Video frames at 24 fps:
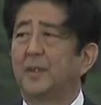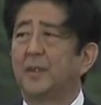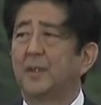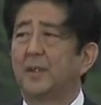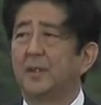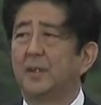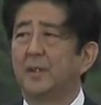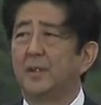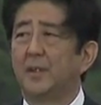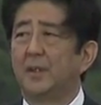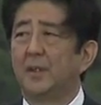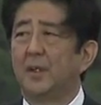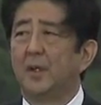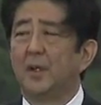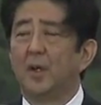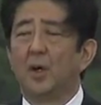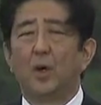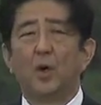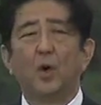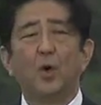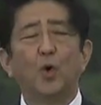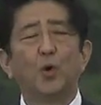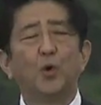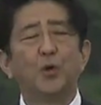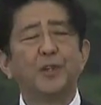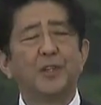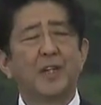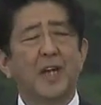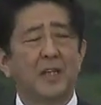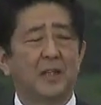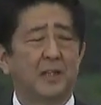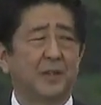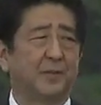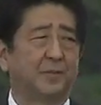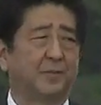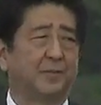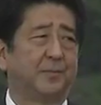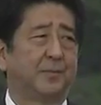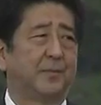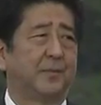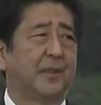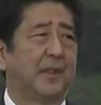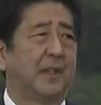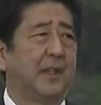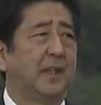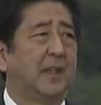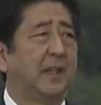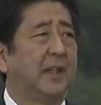were etched
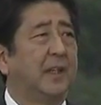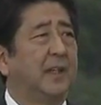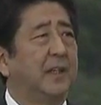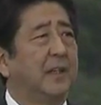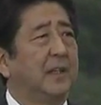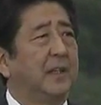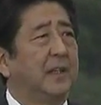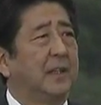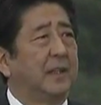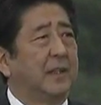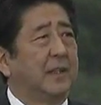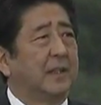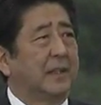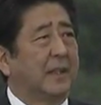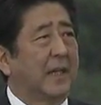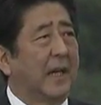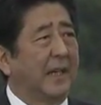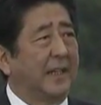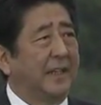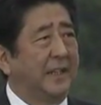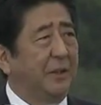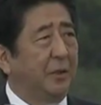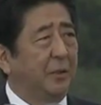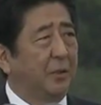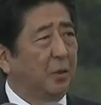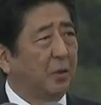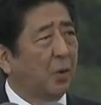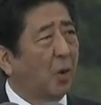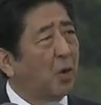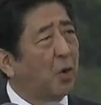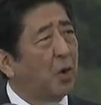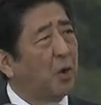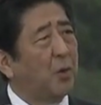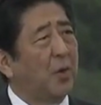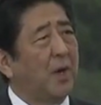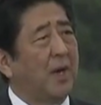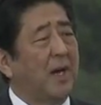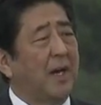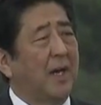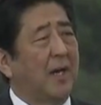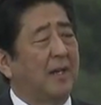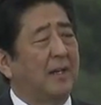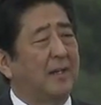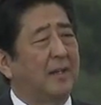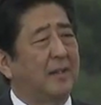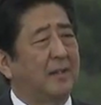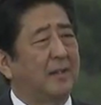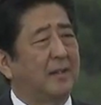deeply into the hearts
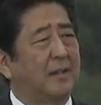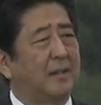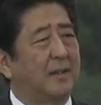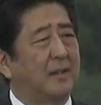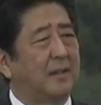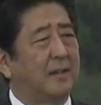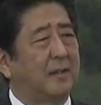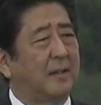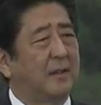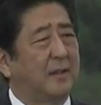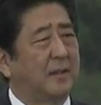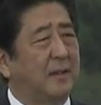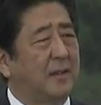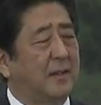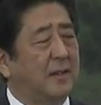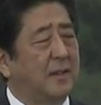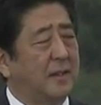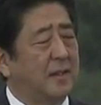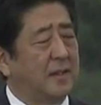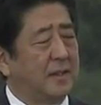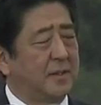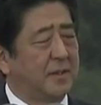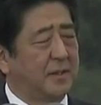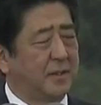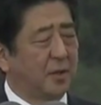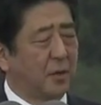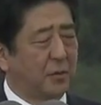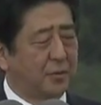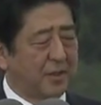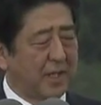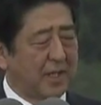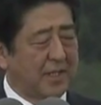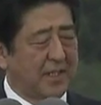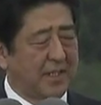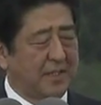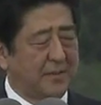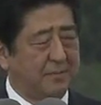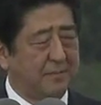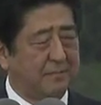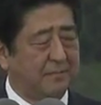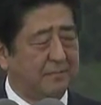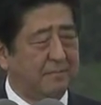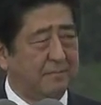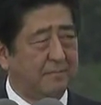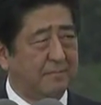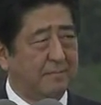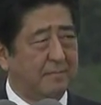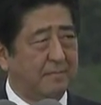and minds of
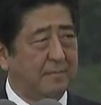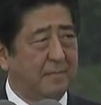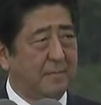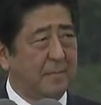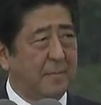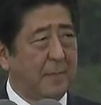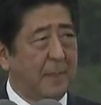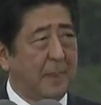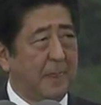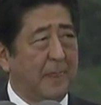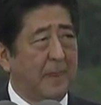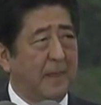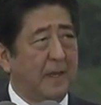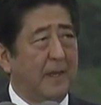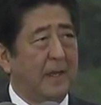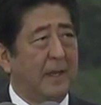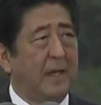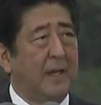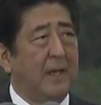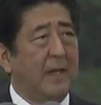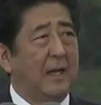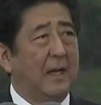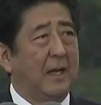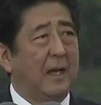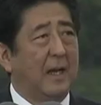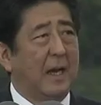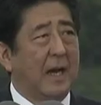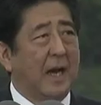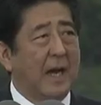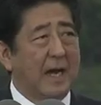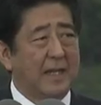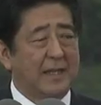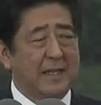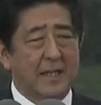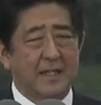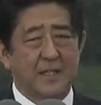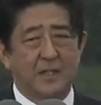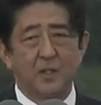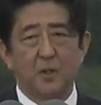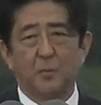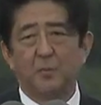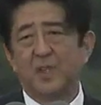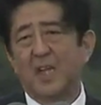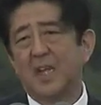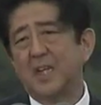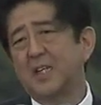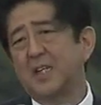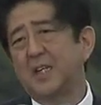our grandfathers
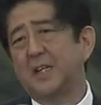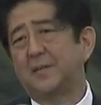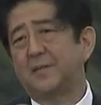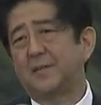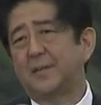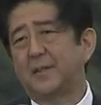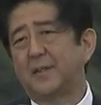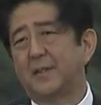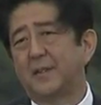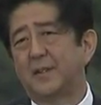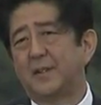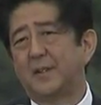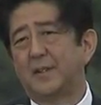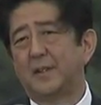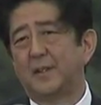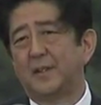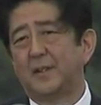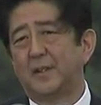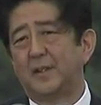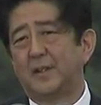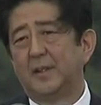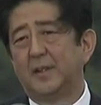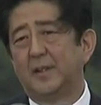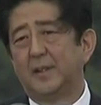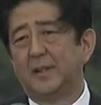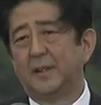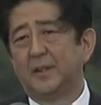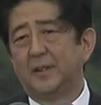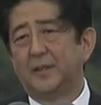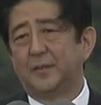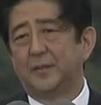and mothers.